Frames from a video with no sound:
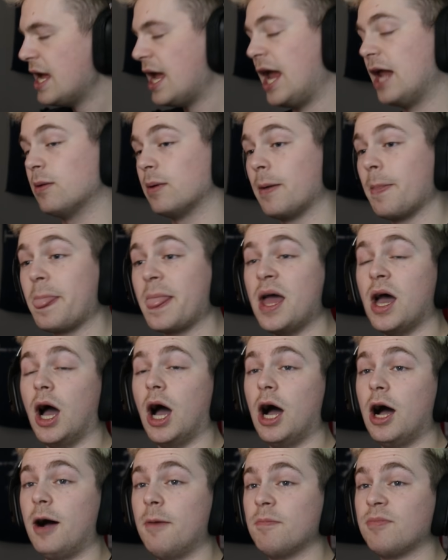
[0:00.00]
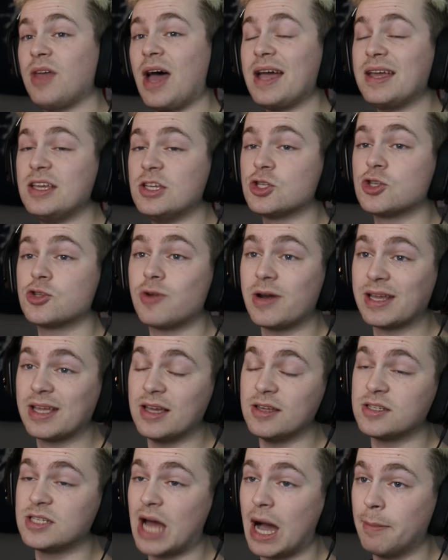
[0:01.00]
Anyway, that is Stray
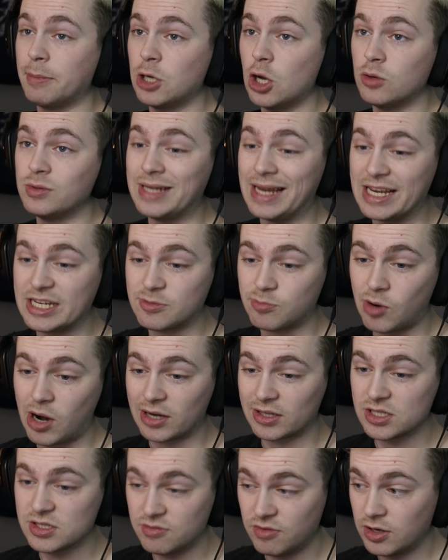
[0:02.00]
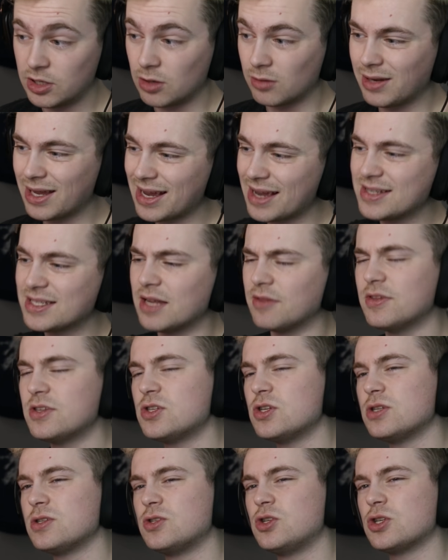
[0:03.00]
Kids Domino dance practice video. Like I said,
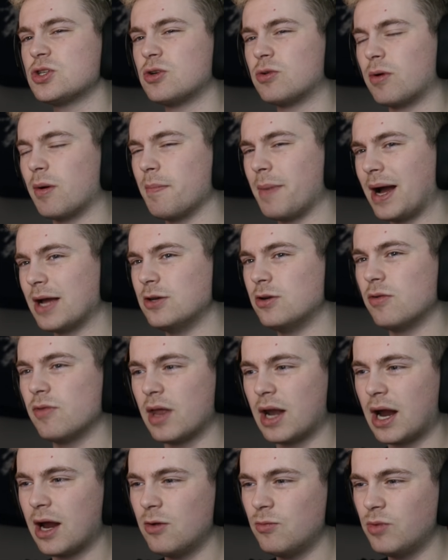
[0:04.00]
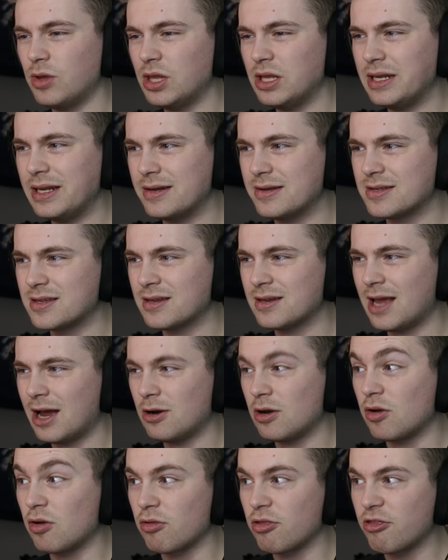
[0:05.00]
this is just a reminder that I really need to sit
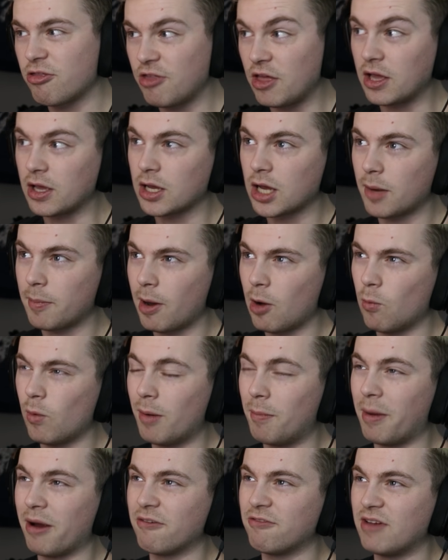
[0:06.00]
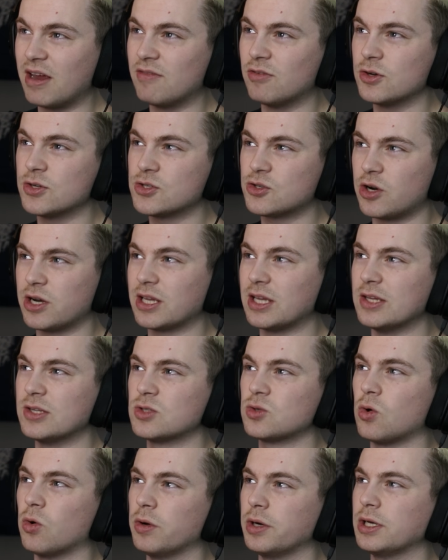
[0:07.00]
down and think about what my favorite Stray
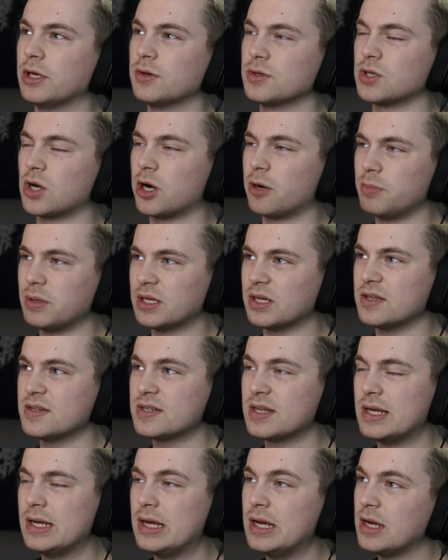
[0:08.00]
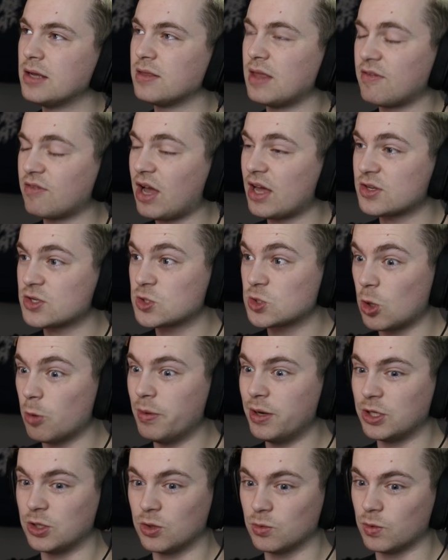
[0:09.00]
Kids choreos are, because they've got so
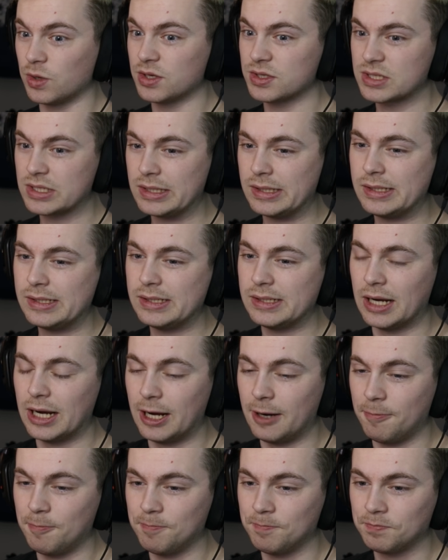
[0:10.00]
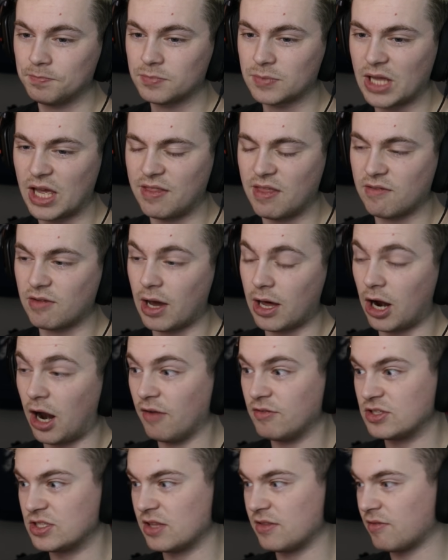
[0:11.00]
many good ones. And they've
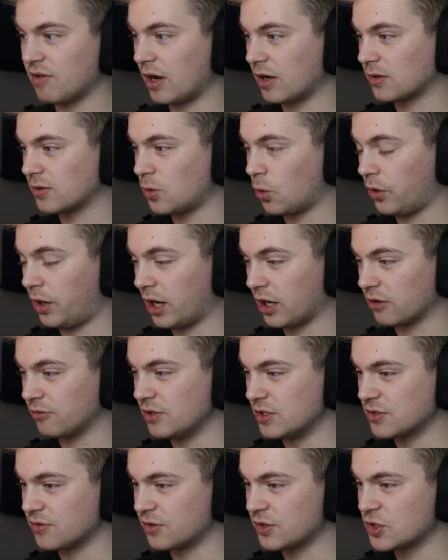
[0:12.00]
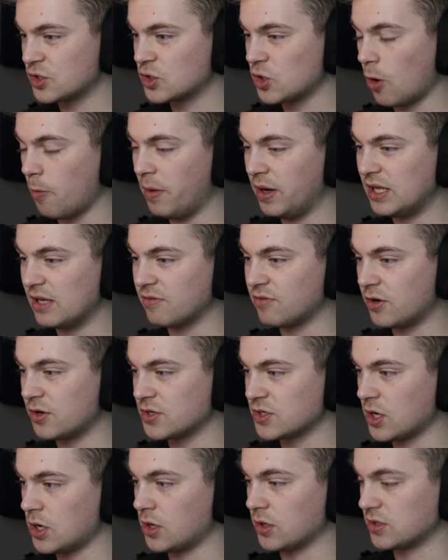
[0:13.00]
got choreographies for so many of their
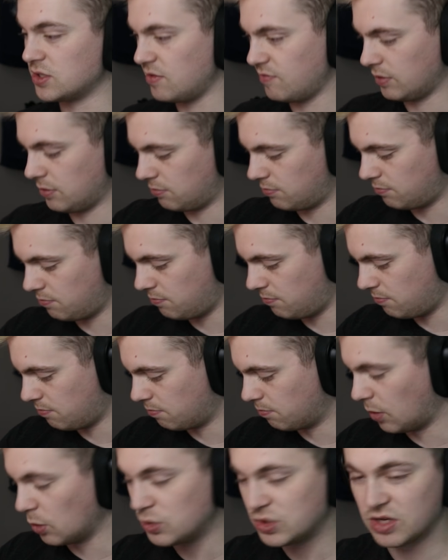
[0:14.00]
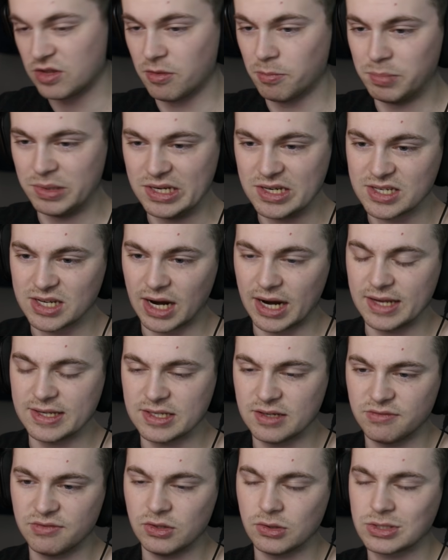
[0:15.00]
songs, even most of the
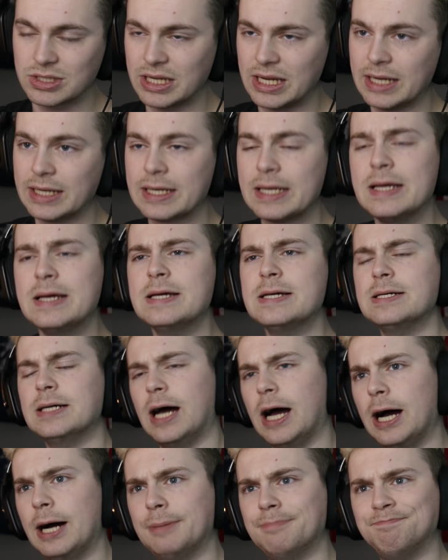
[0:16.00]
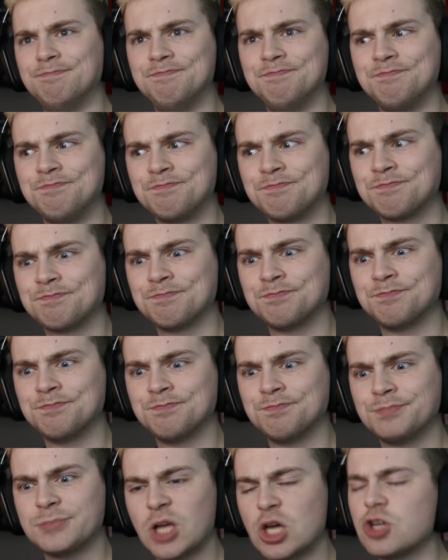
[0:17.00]
B-sides, it feels like.
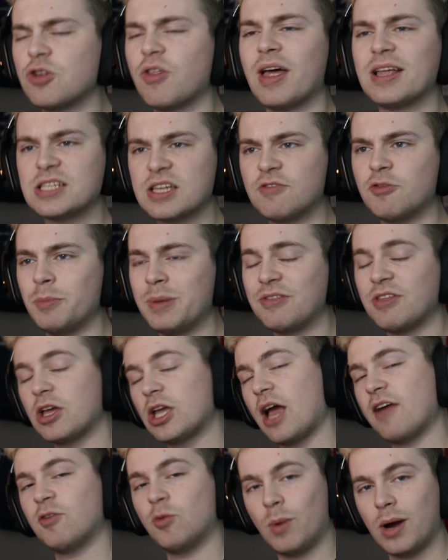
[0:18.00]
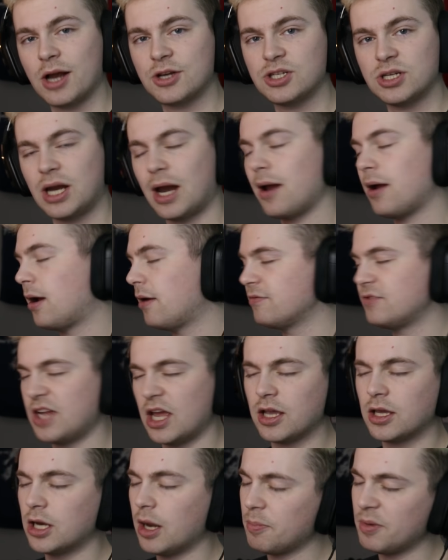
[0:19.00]
So that's it for me. Thank you for watching. I've
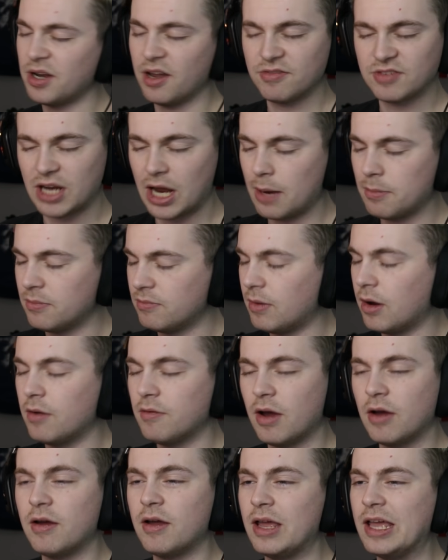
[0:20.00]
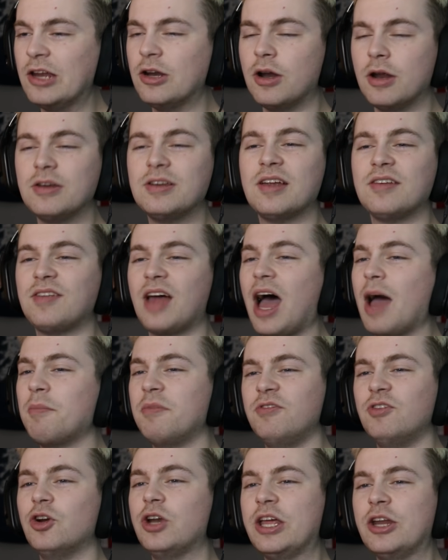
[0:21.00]
taken up enough time, time
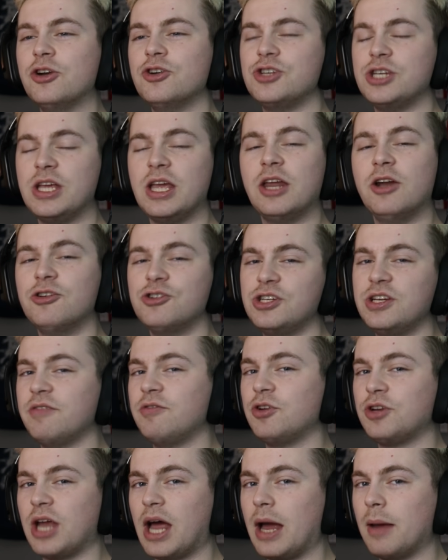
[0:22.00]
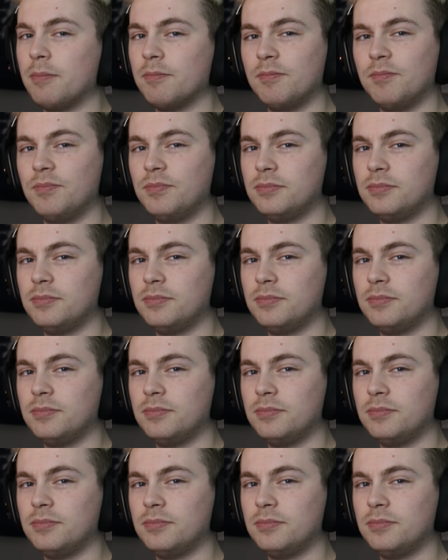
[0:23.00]
of your energy of your time.